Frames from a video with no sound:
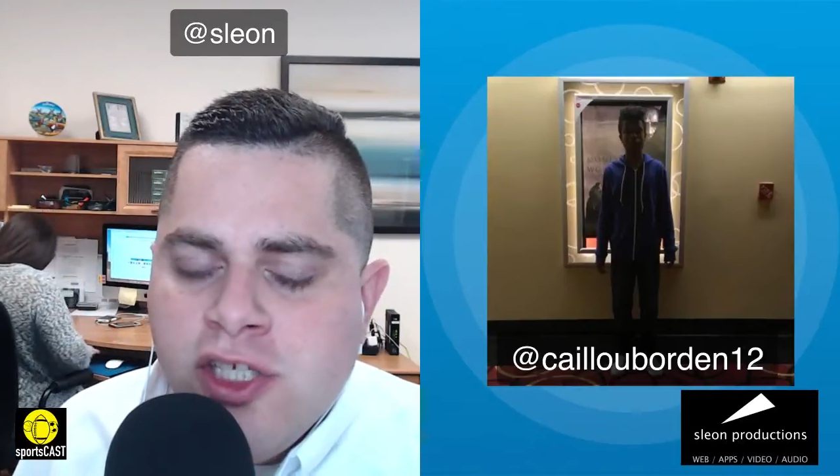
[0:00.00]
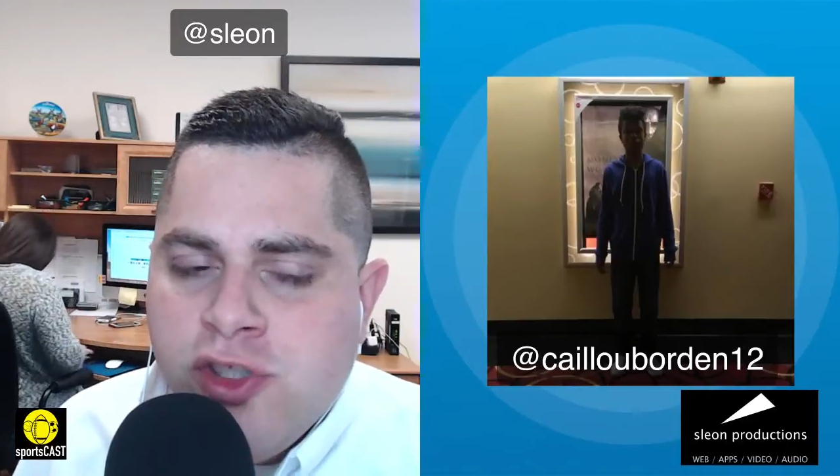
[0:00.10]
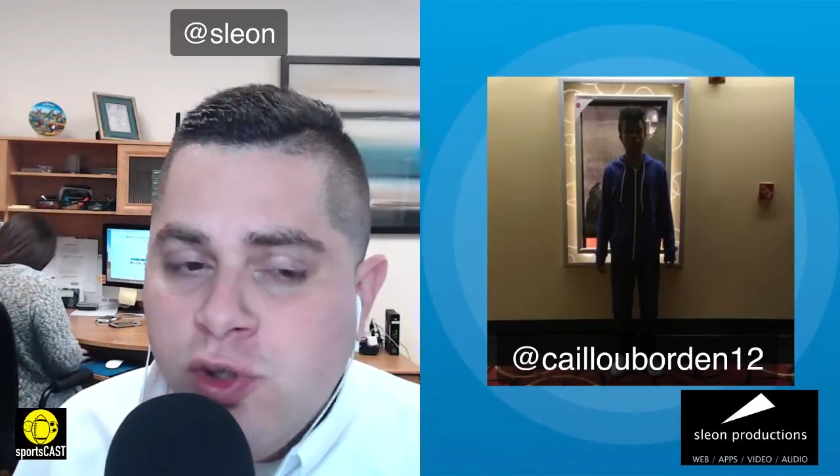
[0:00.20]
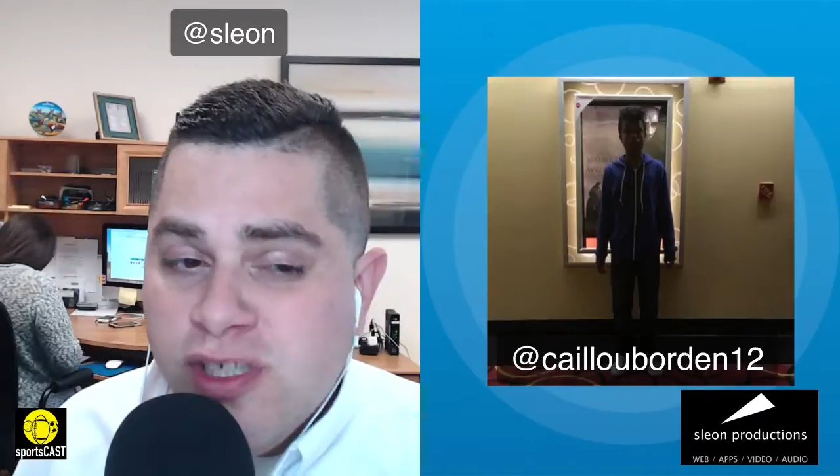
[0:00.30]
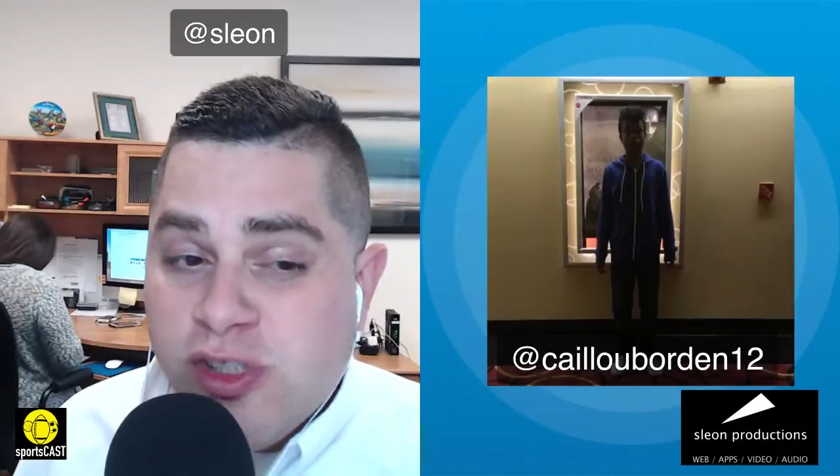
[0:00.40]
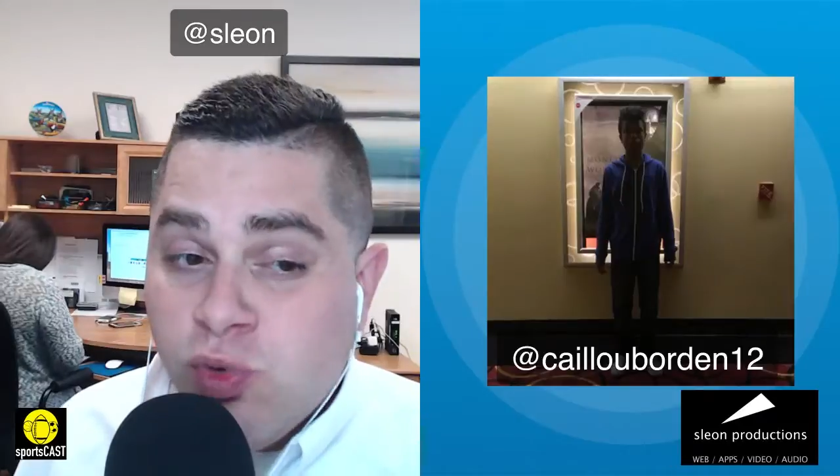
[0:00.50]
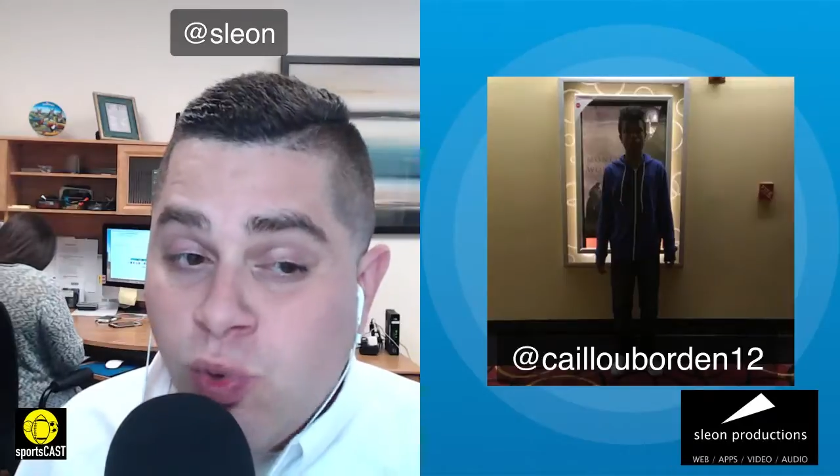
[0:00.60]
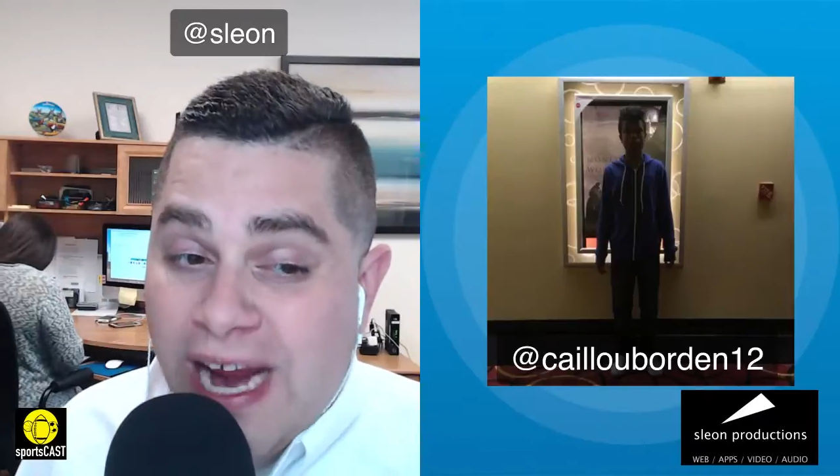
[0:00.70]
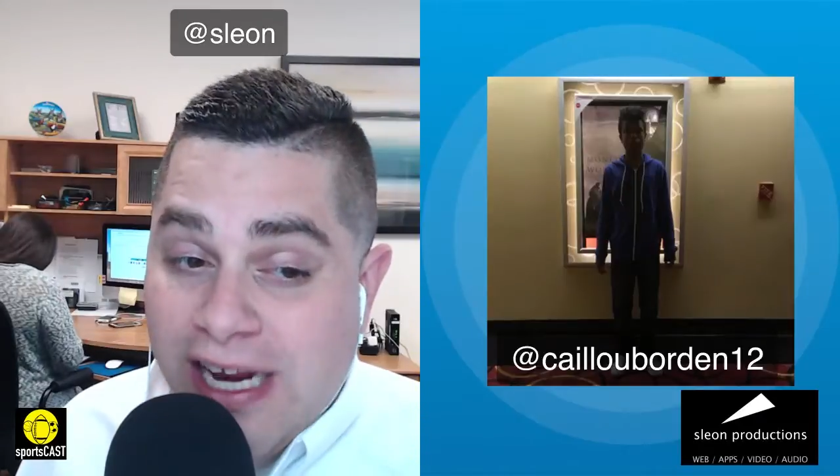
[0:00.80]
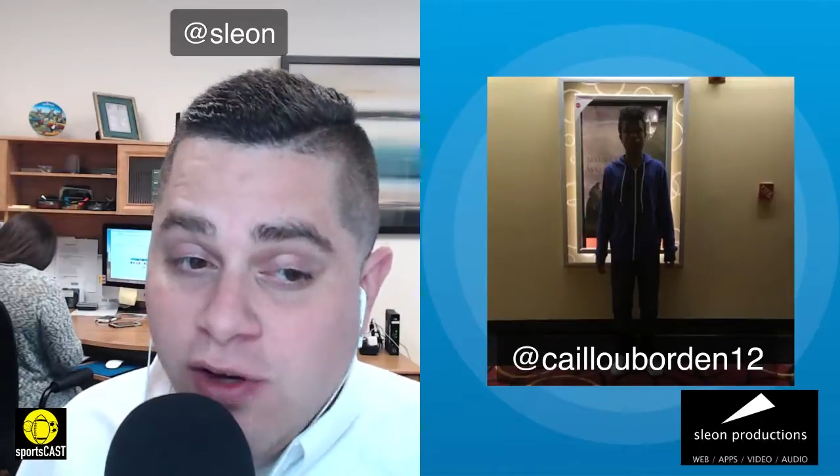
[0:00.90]
Julius
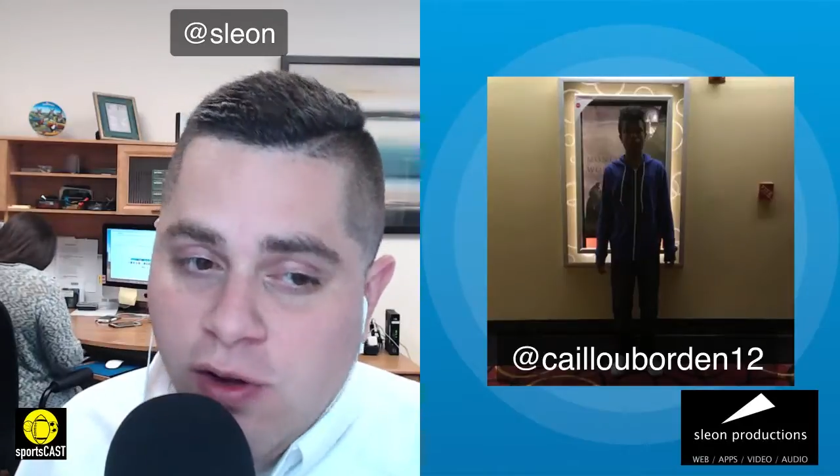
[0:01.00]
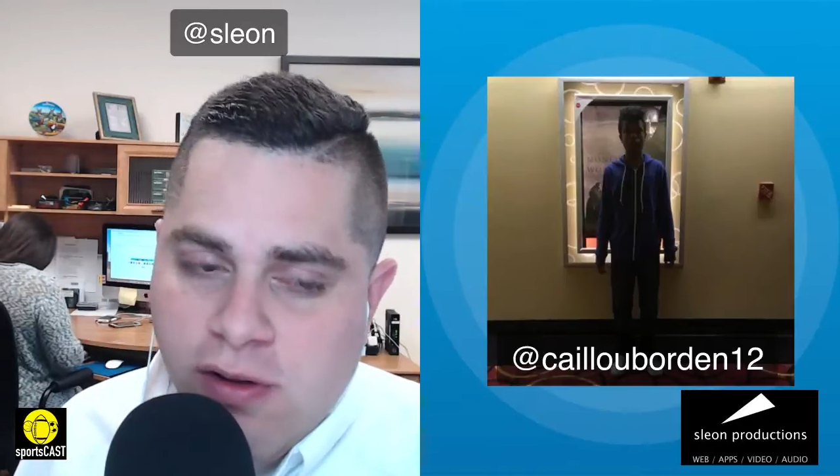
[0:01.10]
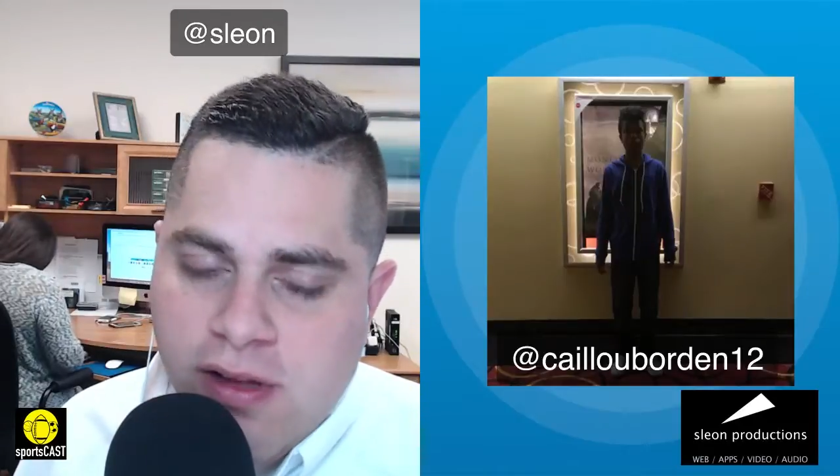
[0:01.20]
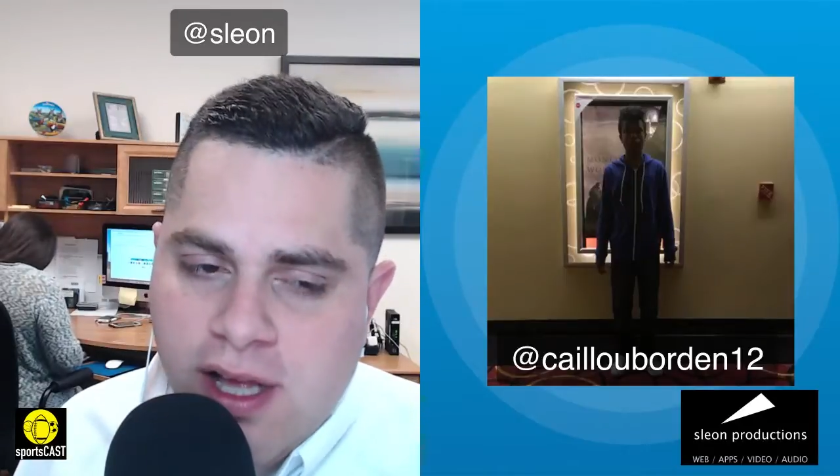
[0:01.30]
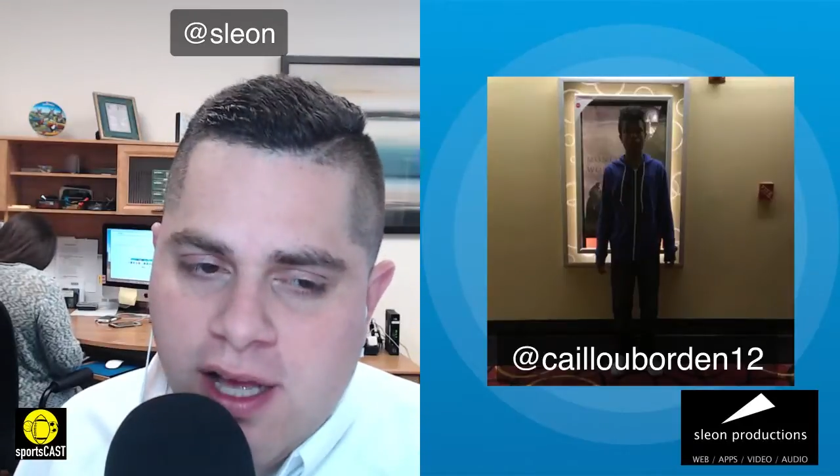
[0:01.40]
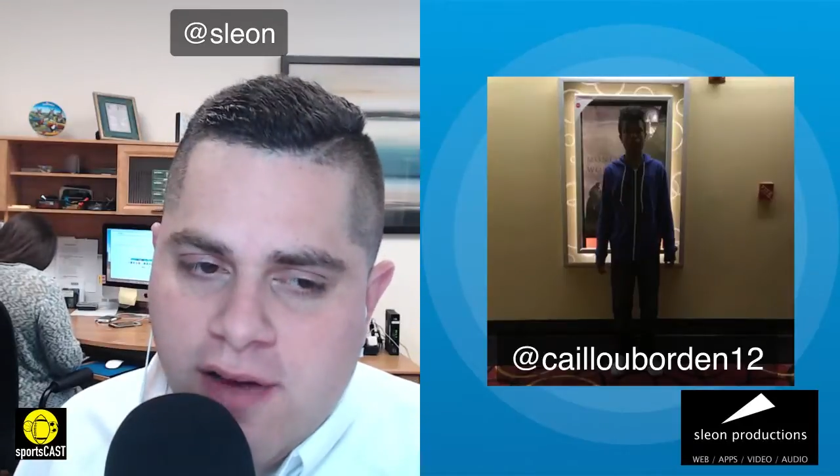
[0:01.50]
Randle